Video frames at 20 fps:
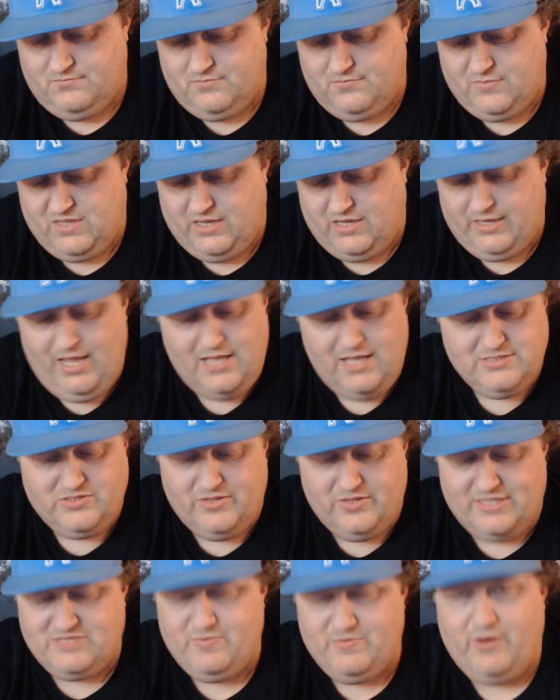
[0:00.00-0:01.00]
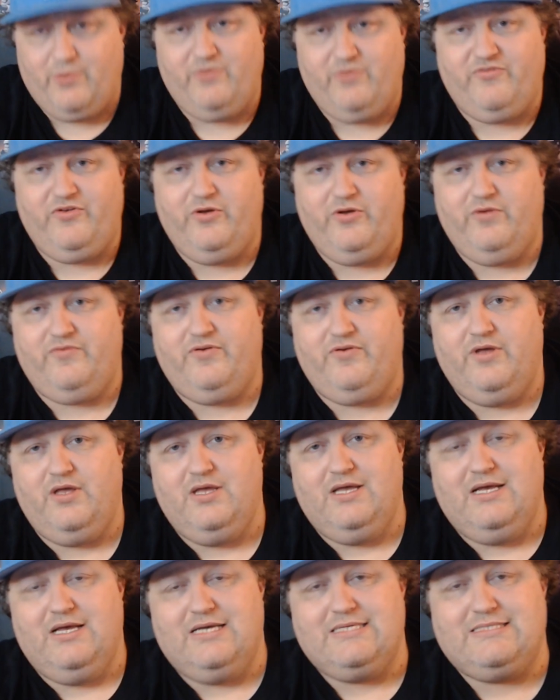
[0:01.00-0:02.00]
Yeah, so that's my review of
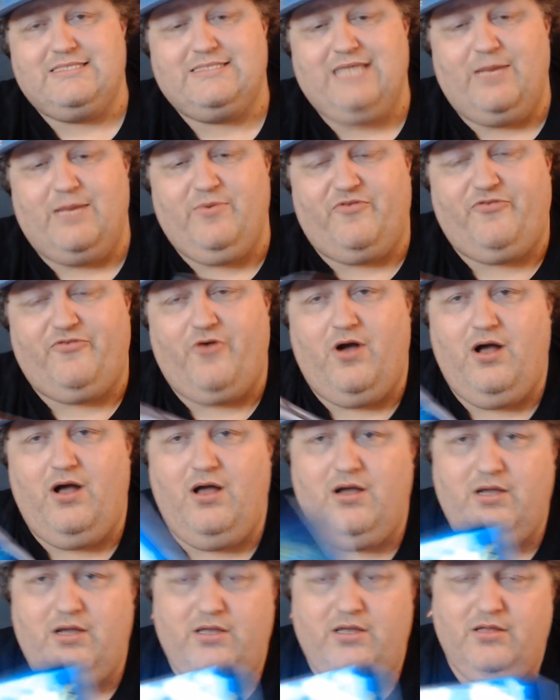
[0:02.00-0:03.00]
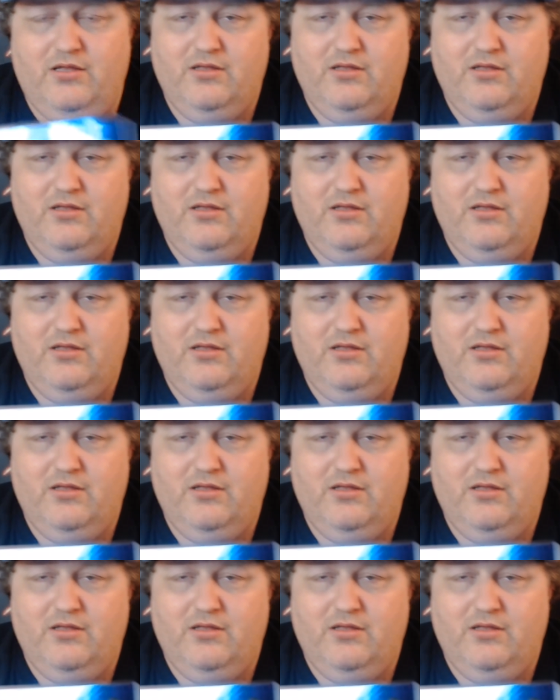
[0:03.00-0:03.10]
Cyber Frog.